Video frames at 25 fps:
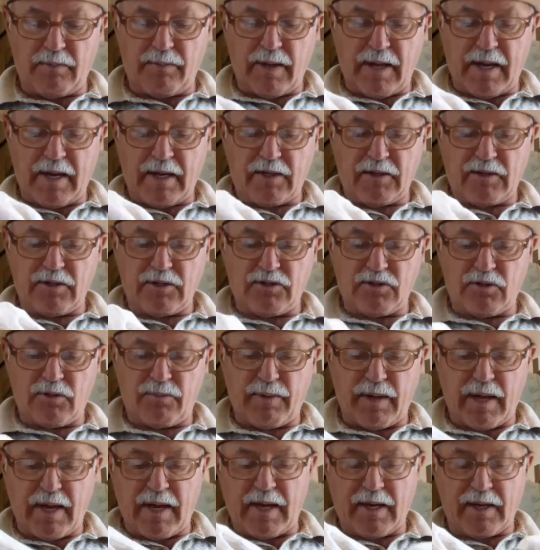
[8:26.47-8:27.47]
just go
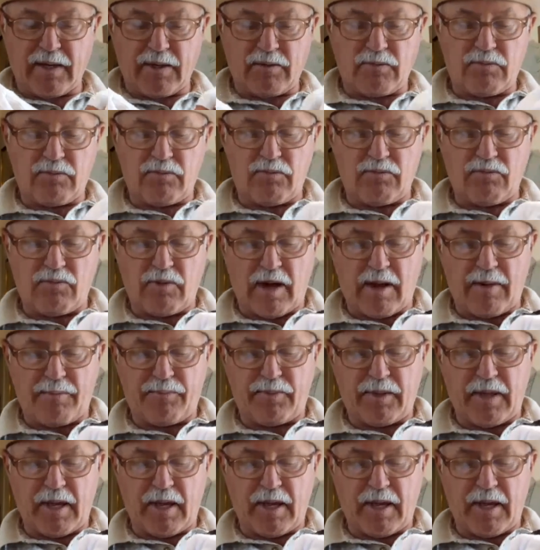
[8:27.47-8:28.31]
back and wrap that.